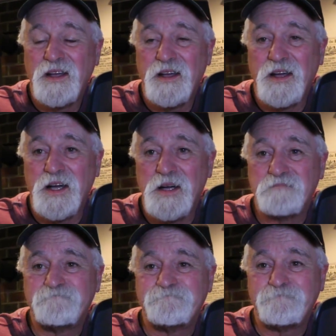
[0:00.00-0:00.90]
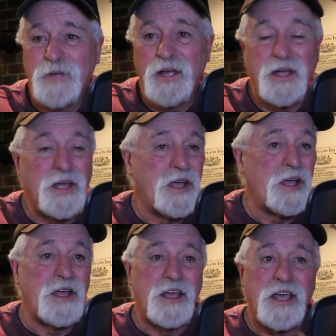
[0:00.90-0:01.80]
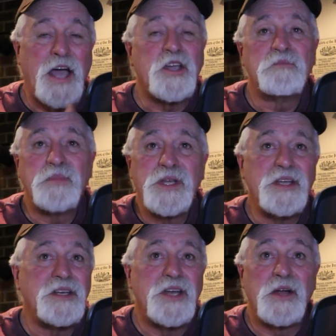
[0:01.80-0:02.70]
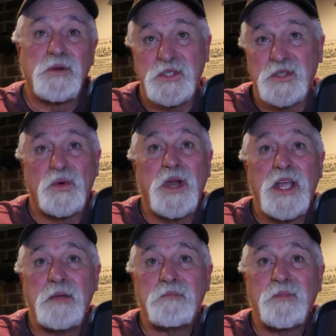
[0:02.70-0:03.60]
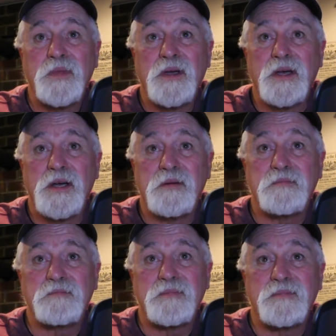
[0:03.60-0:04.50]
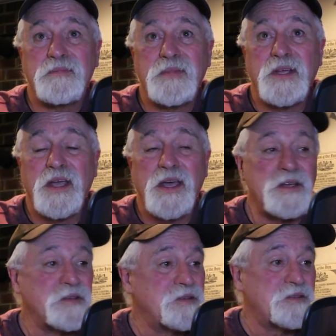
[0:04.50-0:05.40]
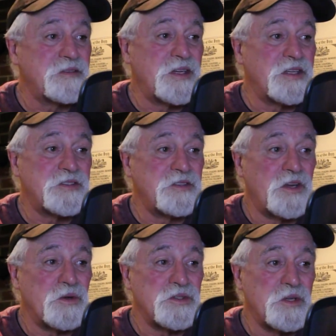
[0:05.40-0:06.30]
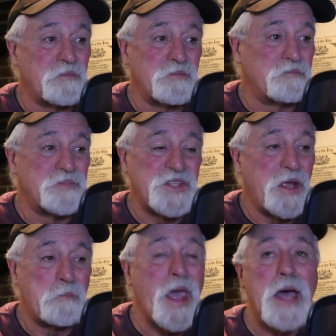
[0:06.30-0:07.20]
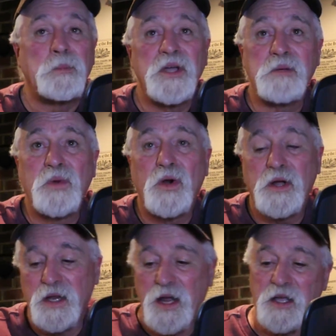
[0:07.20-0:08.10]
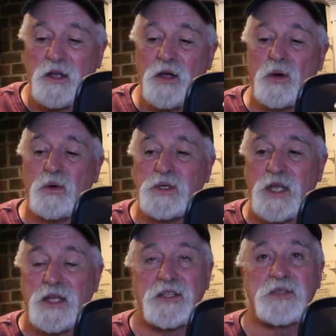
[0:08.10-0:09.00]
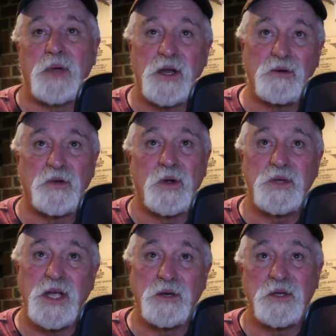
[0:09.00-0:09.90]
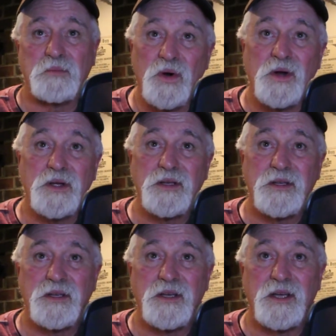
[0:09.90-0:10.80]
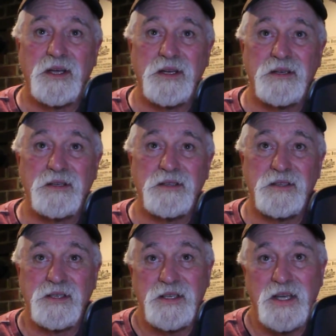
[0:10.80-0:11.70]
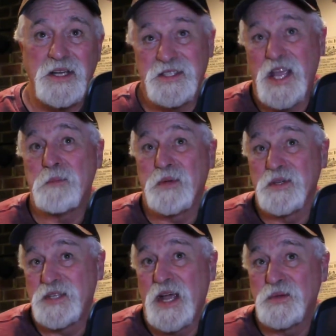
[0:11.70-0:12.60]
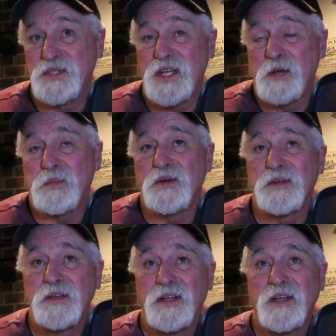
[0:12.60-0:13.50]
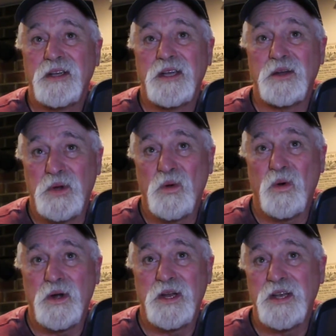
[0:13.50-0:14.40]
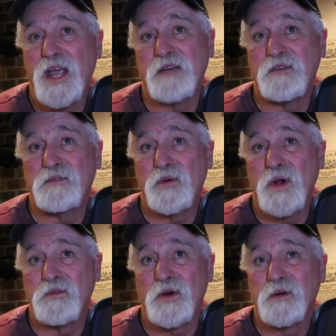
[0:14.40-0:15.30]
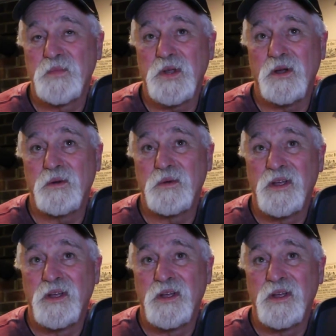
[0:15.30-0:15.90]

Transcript: I could be near a stream, and you know, it's say a babbling brook, and I can go take this microphone down to the brook and get a sample, a sound sample, and record it and have it forever, you know.